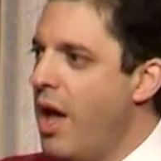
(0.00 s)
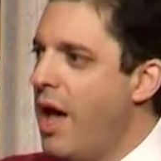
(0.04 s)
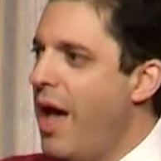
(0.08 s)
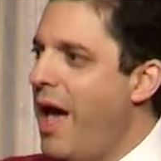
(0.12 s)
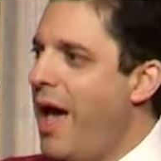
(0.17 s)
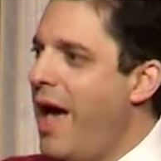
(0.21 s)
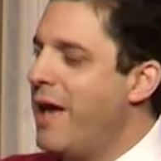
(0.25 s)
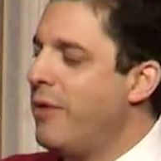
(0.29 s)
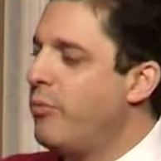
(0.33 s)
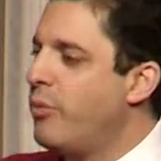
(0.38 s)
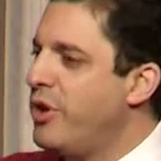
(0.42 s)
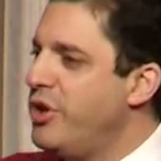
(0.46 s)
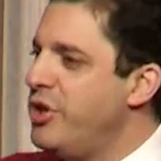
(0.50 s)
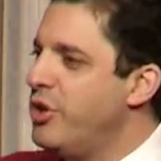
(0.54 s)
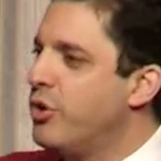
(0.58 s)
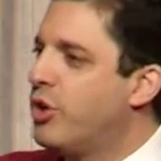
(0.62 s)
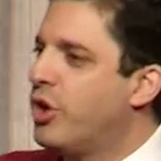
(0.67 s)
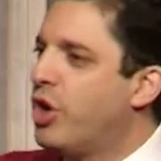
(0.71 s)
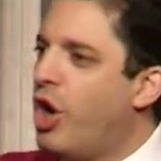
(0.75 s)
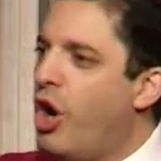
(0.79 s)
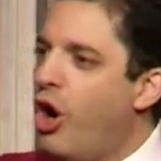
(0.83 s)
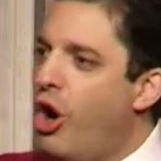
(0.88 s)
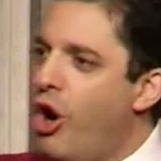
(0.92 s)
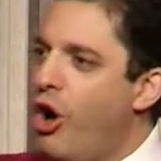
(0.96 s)
And when you
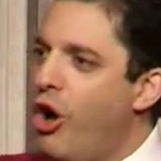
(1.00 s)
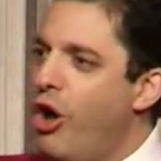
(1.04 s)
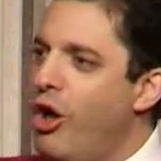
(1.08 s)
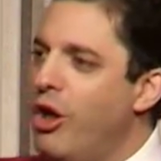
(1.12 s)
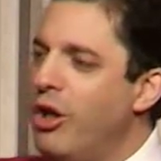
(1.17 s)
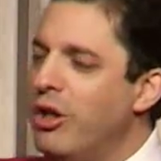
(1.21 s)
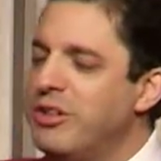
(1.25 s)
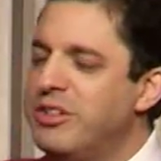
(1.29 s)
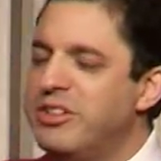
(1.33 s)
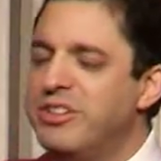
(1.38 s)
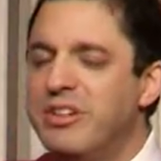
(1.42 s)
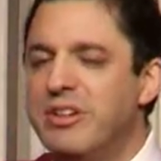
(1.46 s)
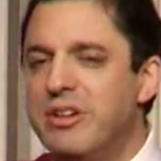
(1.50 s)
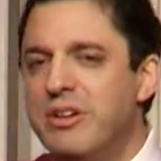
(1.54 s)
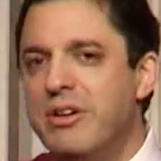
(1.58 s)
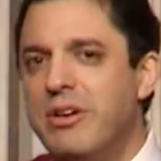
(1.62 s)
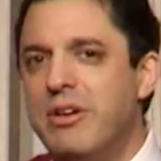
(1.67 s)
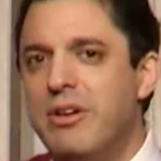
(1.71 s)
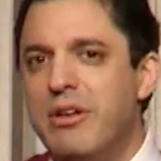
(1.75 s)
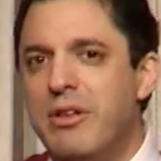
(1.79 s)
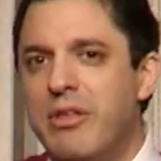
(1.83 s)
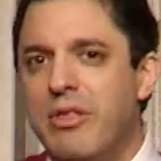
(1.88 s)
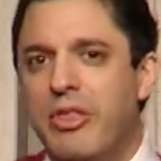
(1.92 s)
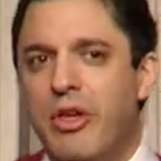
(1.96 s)
called
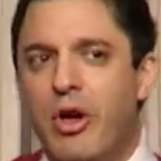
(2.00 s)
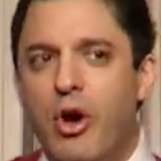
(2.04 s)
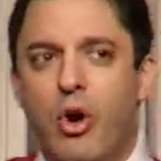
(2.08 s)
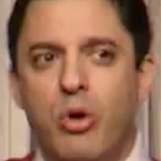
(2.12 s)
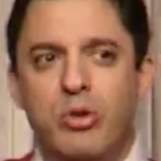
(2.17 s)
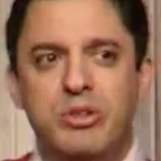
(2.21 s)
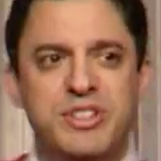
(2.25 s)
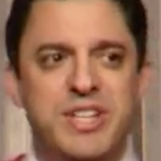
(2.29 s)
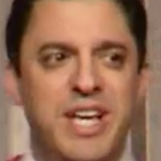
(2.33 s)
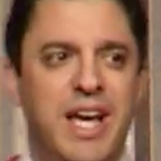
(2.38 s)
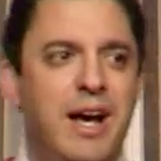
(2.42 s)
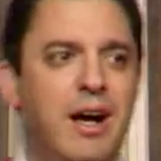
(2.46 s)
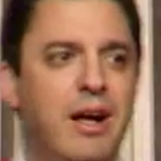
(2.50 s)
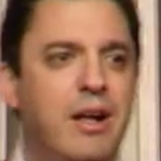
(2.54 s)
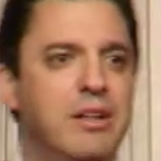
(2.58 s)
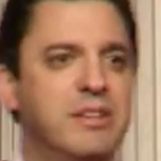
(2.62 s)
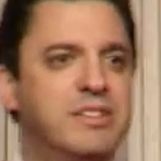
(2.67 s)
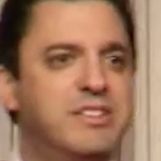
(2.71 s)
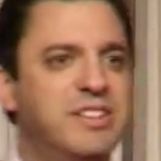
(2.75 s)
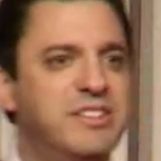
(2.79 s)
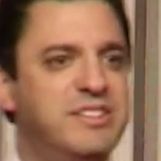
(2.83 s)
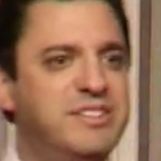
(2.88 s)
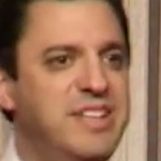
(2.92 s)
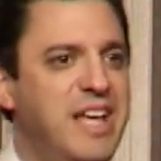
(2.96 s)
the hotel
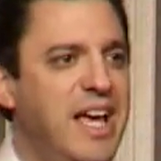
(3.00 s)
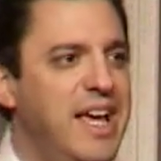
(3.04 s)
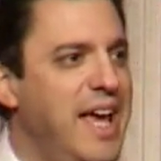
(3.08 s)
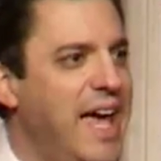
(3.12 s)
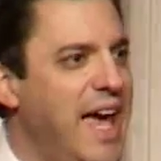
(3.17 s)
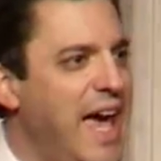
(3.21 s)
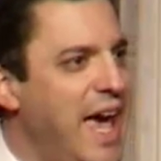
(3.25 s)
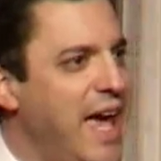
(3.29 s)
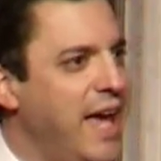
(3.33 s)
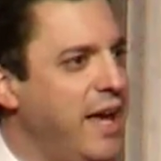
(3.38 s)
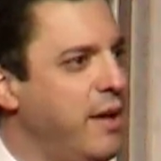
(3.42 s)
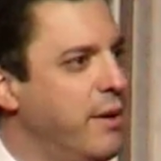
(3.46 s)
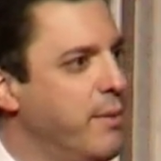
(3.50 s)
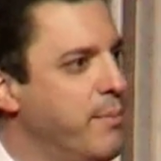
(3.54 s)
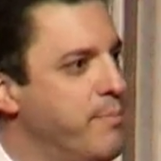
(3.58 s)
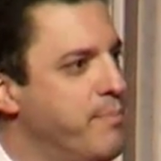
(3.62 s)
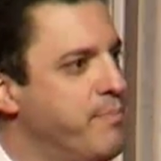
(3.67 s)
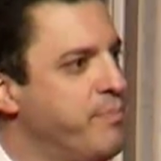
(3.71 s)
to say, hey,